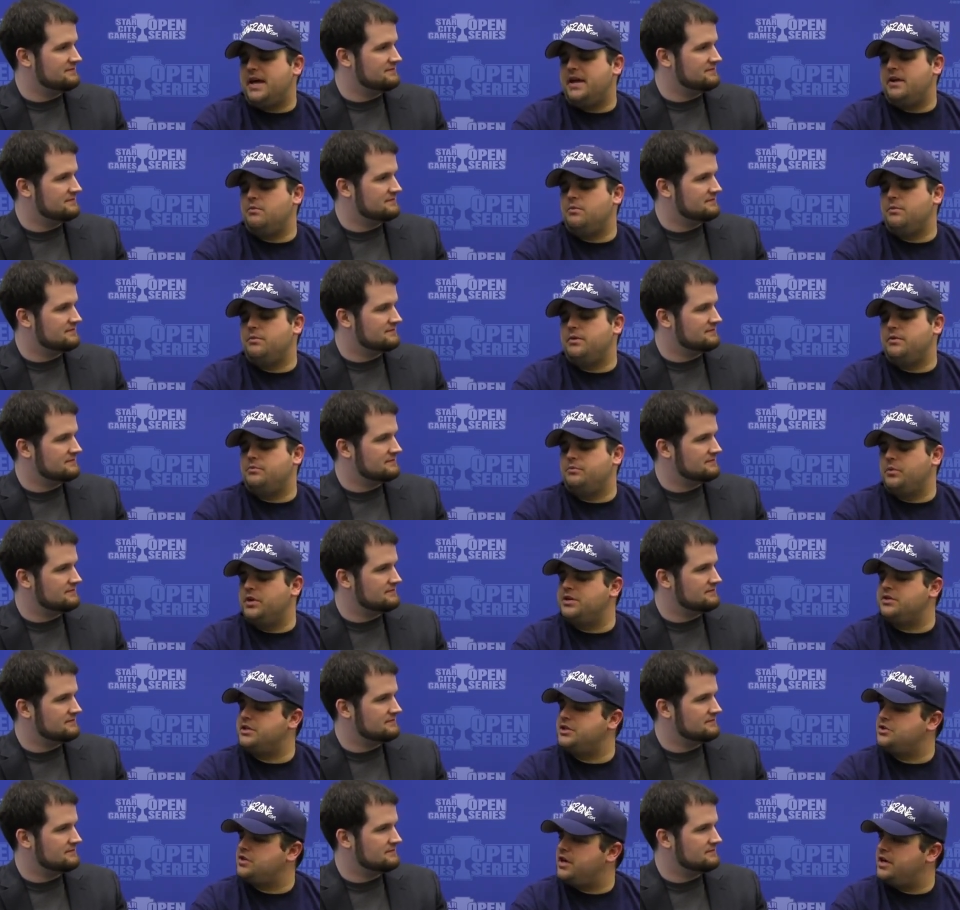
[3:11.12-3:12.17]
Speaker 1: that when we
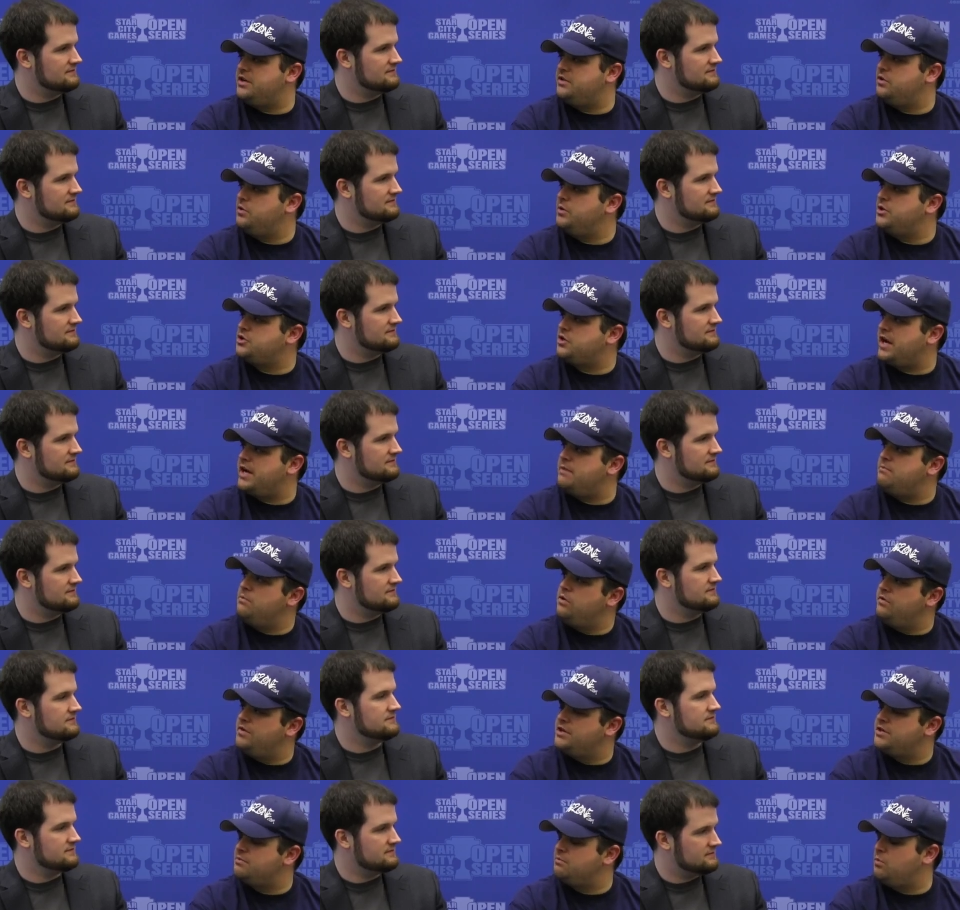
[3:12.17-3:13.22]
originally tried to do it, we tried to
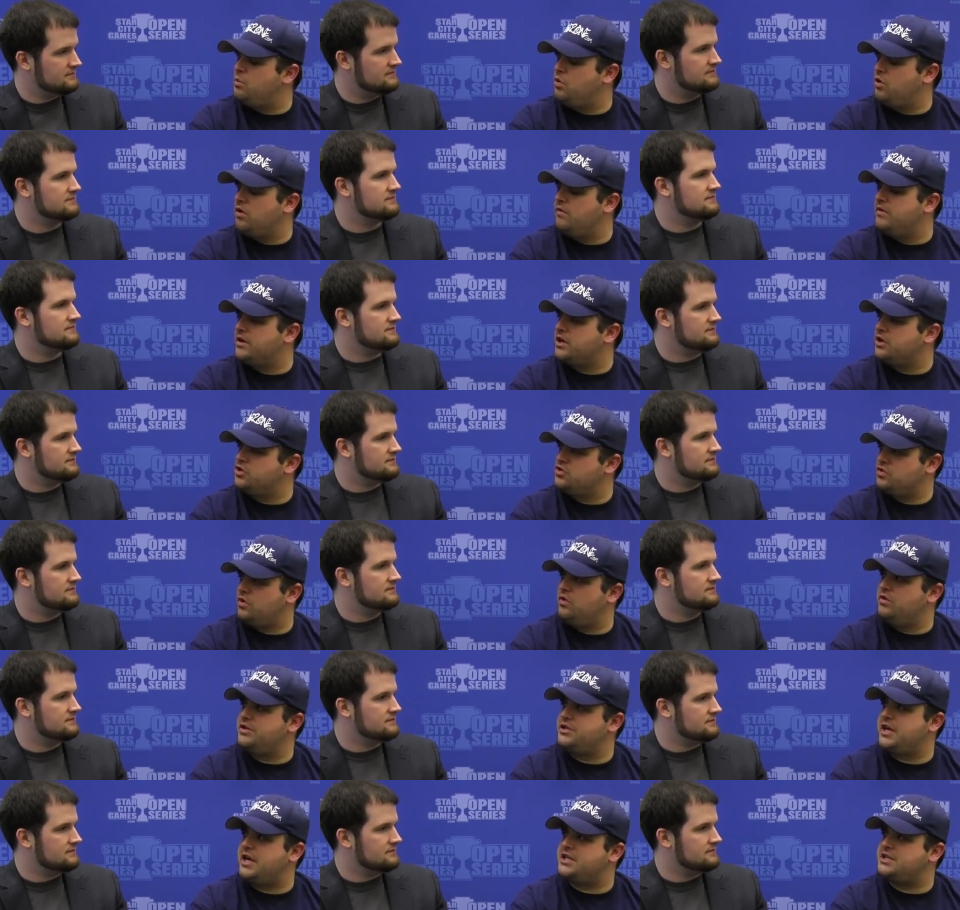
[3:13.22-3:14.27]
move into more of a
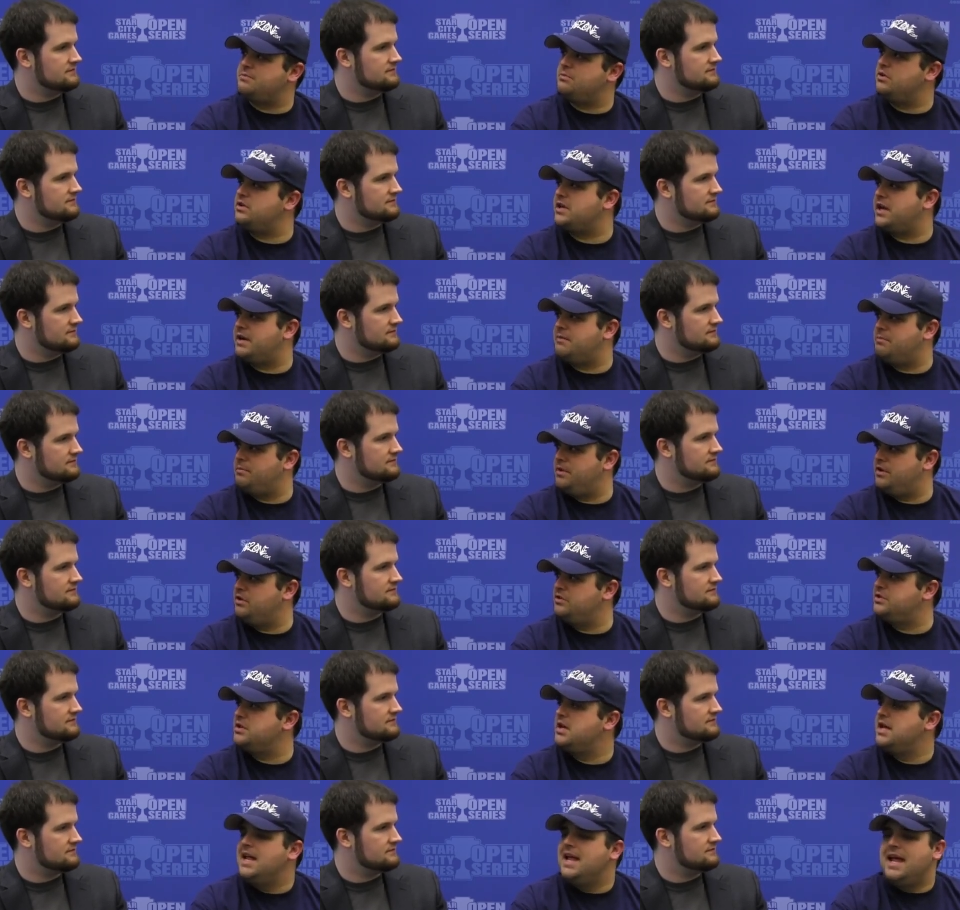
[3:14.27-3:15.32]
controlish Esper type
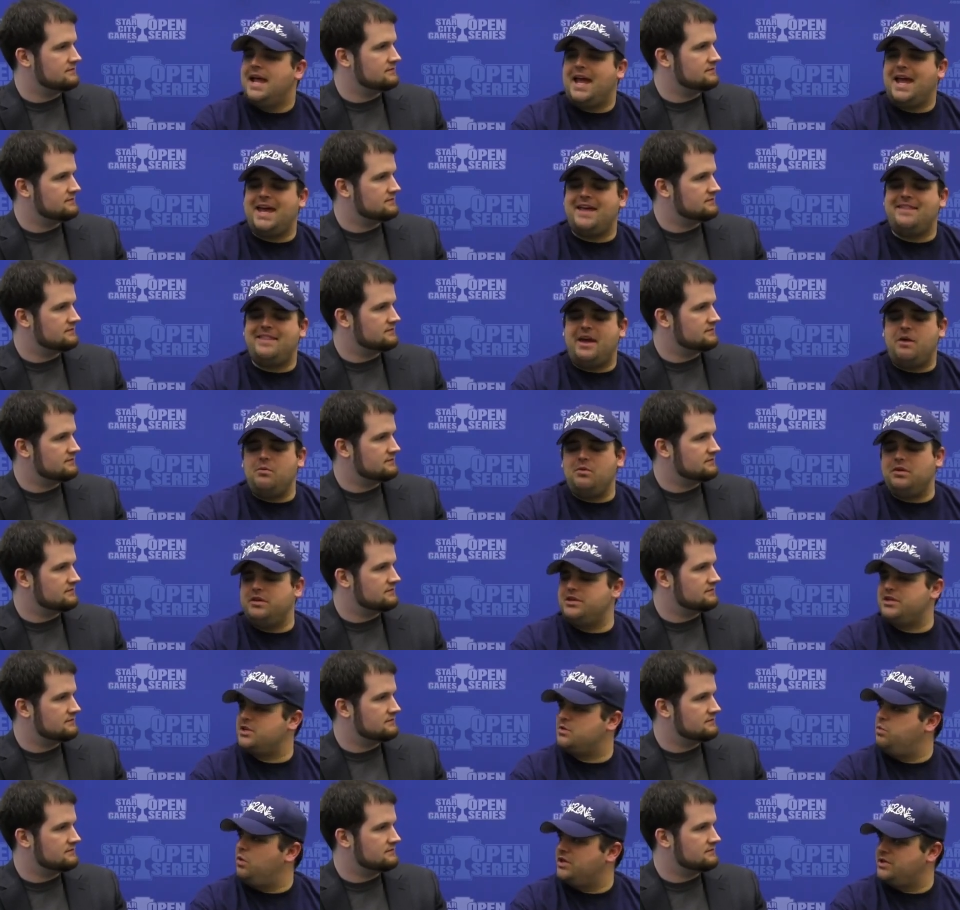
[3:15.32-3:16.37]
build, and that really
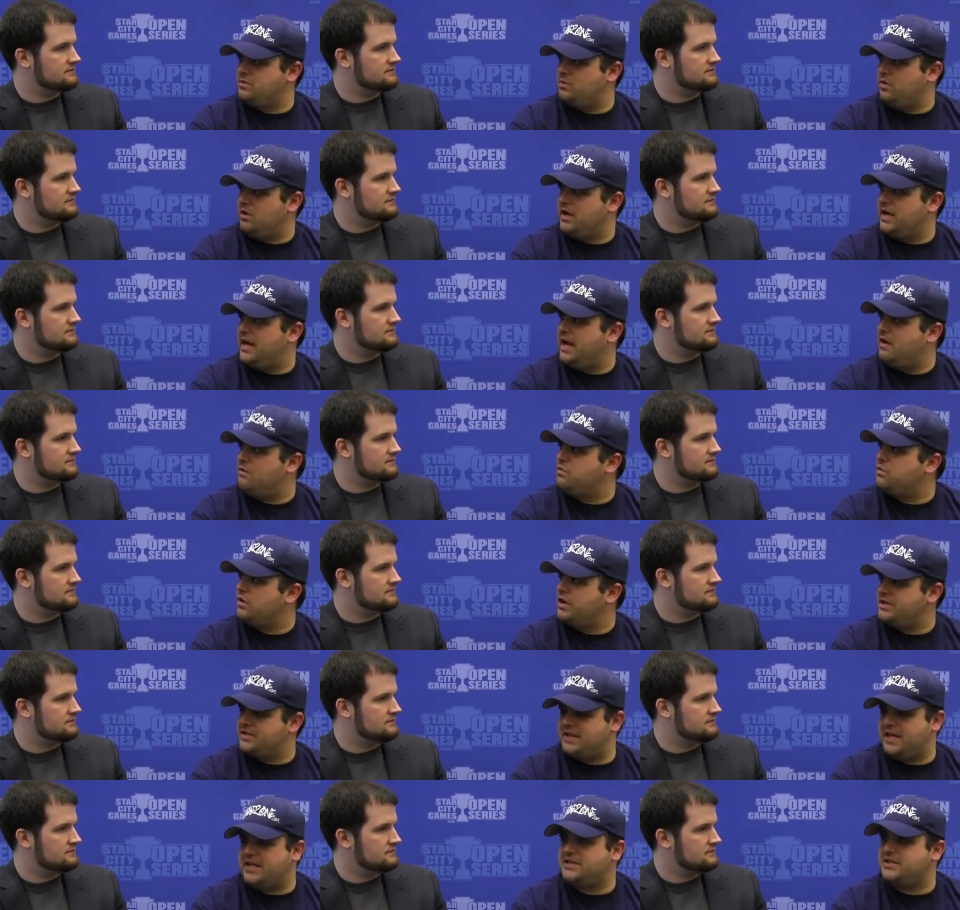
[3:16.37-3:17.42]
just wasn't working out for
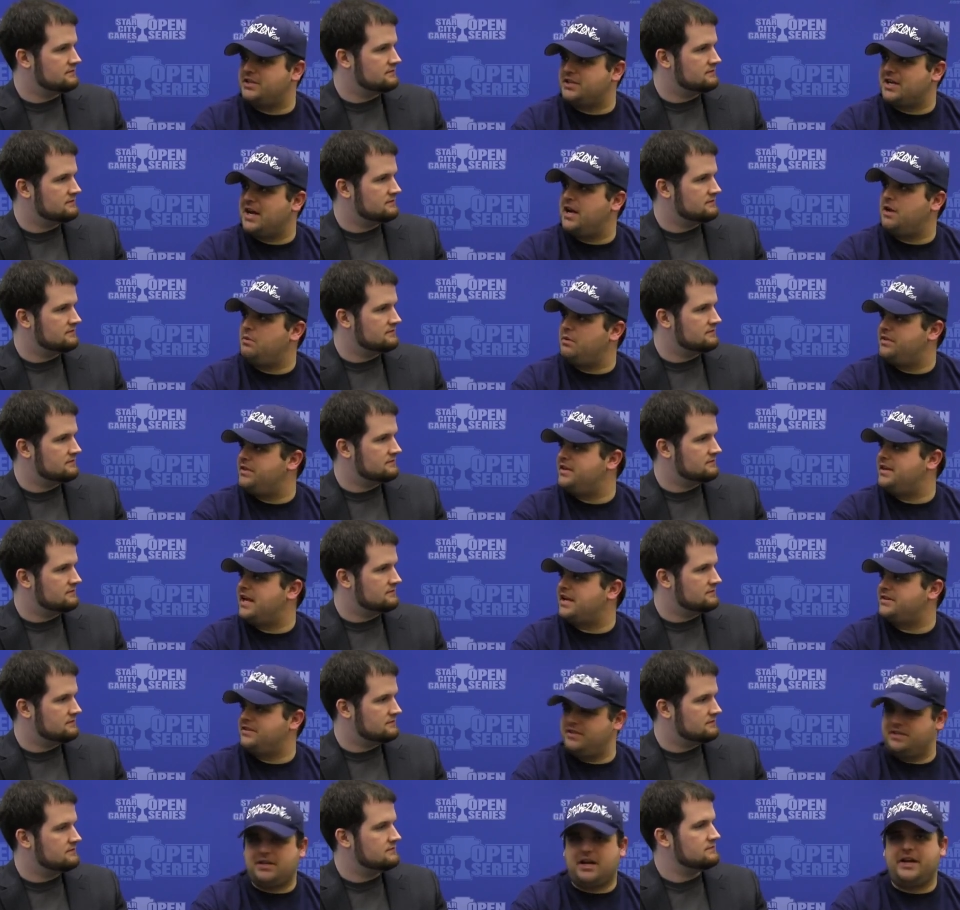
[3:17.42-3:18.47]
us. That's just kind of what the
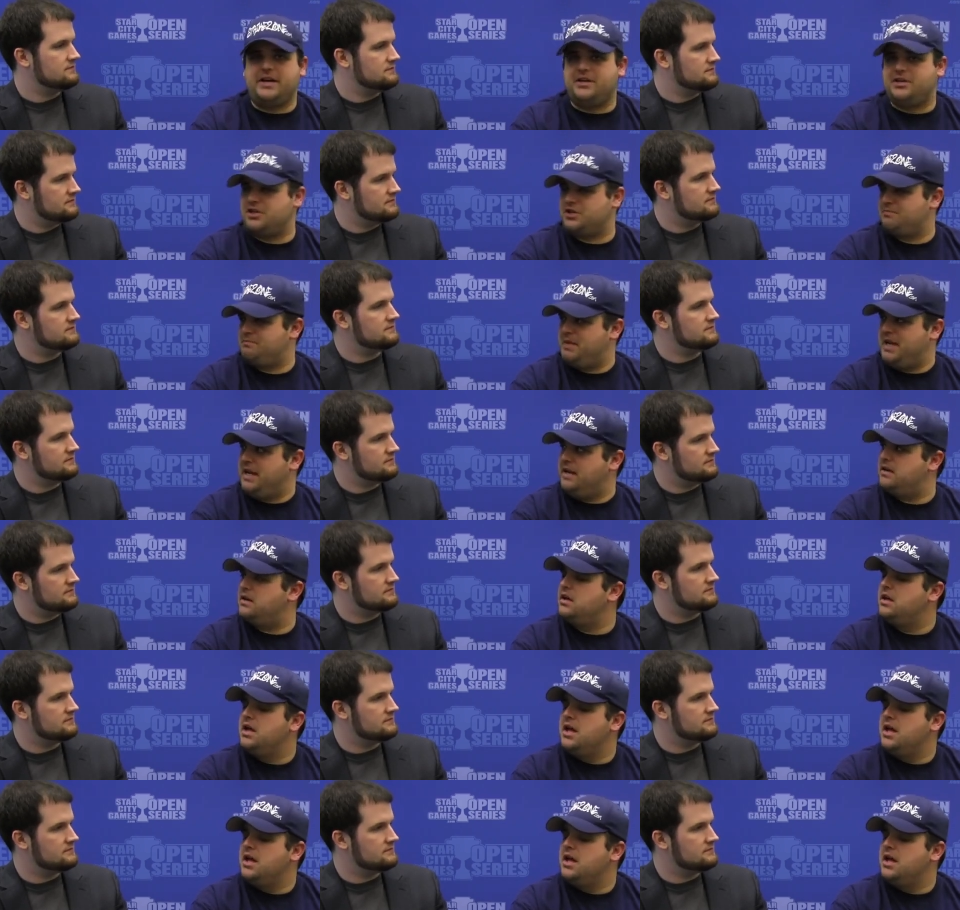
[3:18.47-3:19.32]
deck's designed to just be.